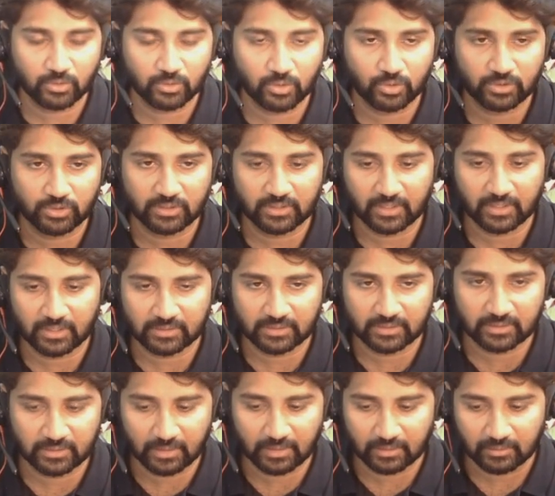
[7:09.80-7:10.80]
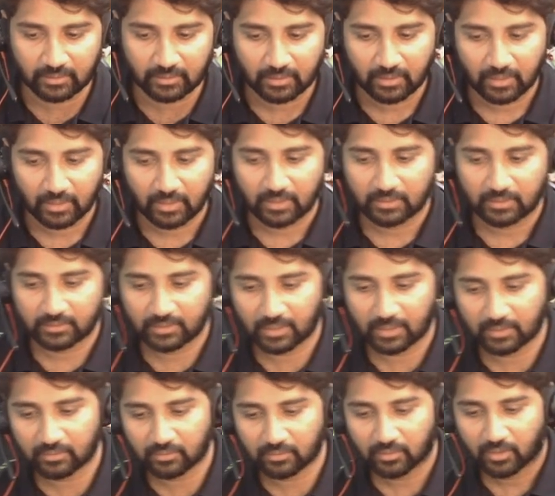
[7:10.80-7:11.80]
solution creation done
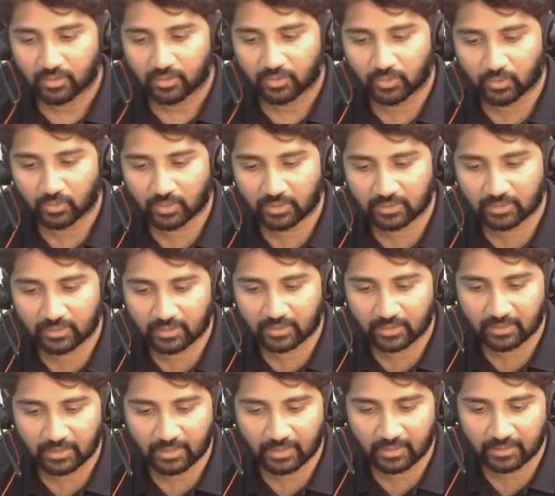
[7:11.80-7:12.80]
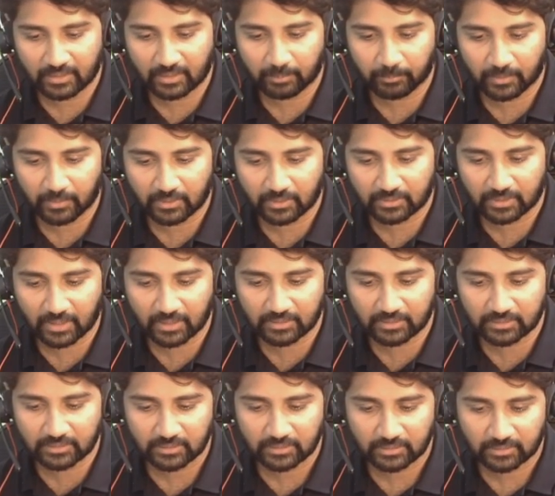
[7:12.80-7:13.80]
then you can create a
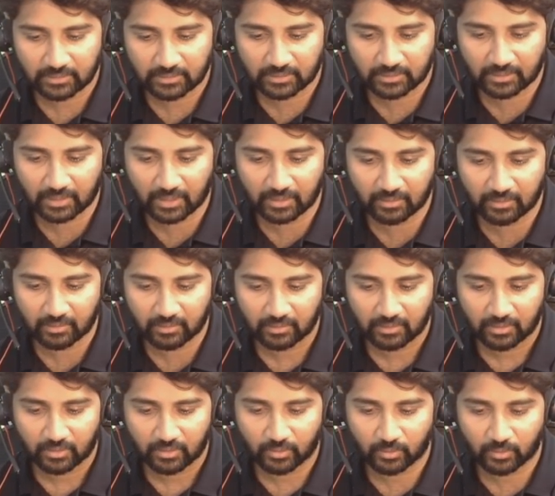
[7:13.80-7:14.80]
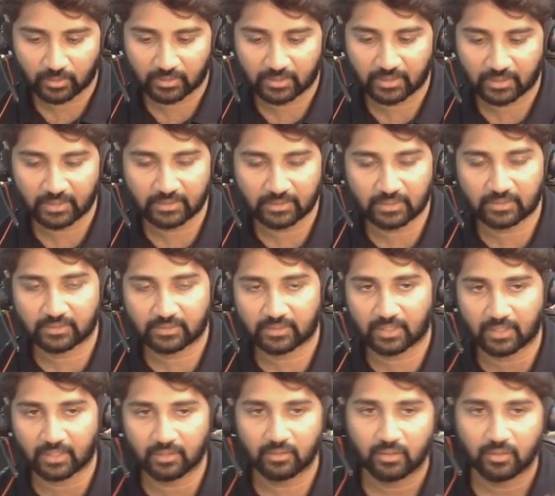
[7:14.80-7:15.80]
message thread you can create a
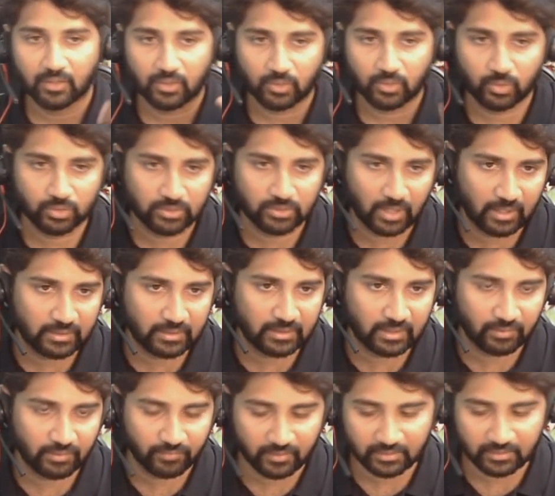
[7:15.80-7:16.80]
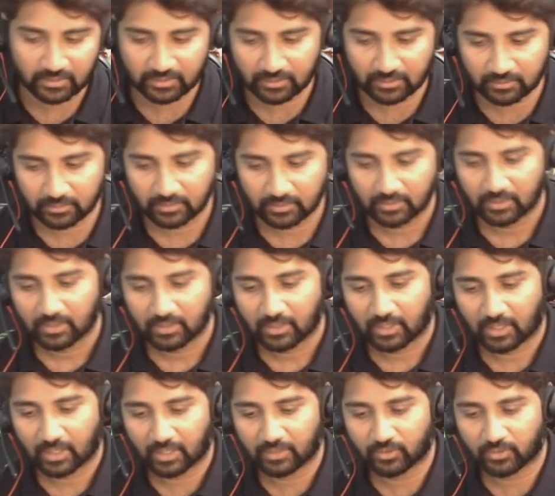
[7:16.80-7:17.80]
thread to start the conversation
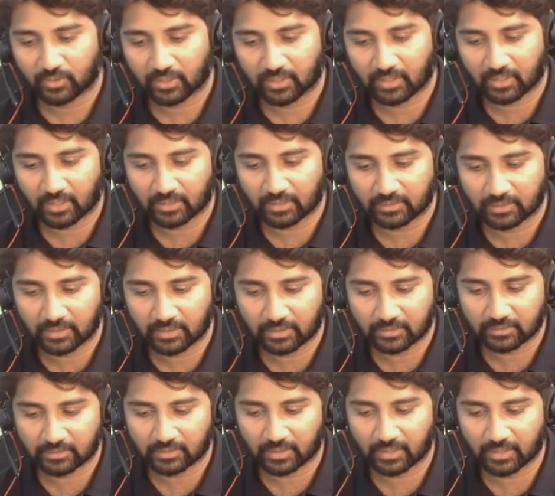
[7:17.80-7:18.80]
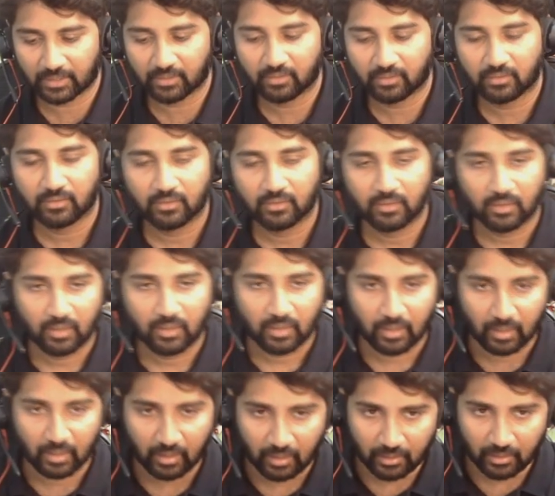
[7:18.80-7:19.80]
and you can run that thread
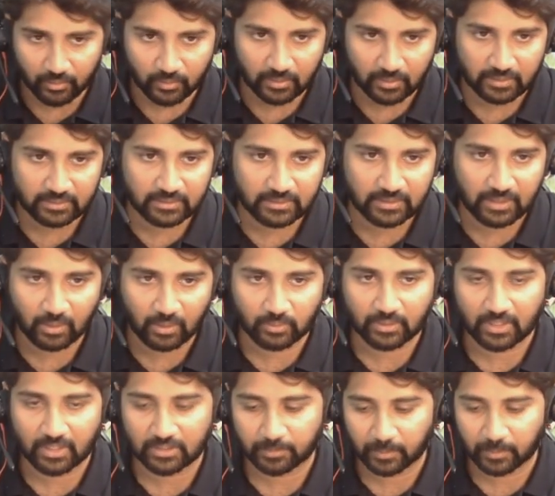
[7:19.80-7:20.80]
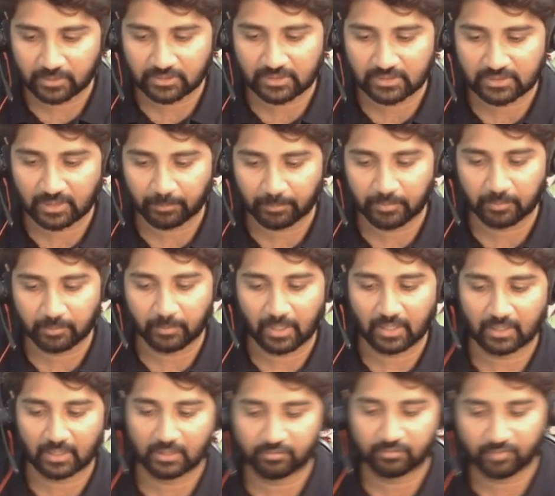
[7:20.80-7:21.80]
uh, you can see how the response is coming
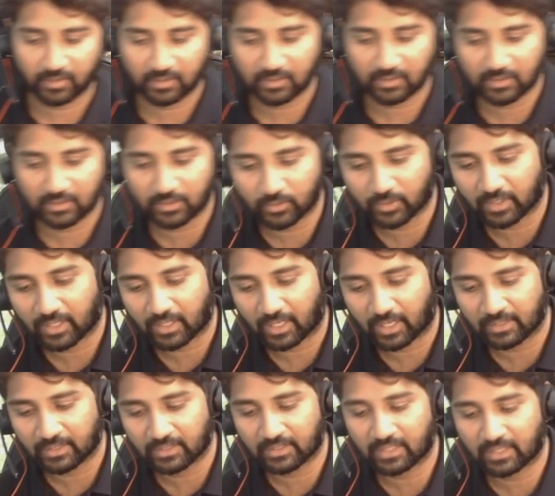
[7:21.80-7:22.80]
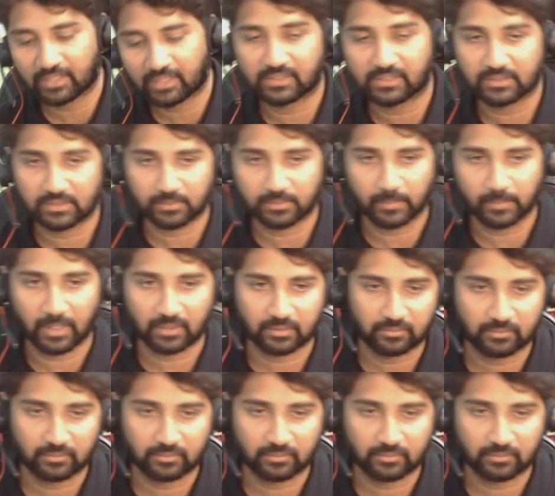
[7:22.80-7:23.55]
back and finally you can handle the results back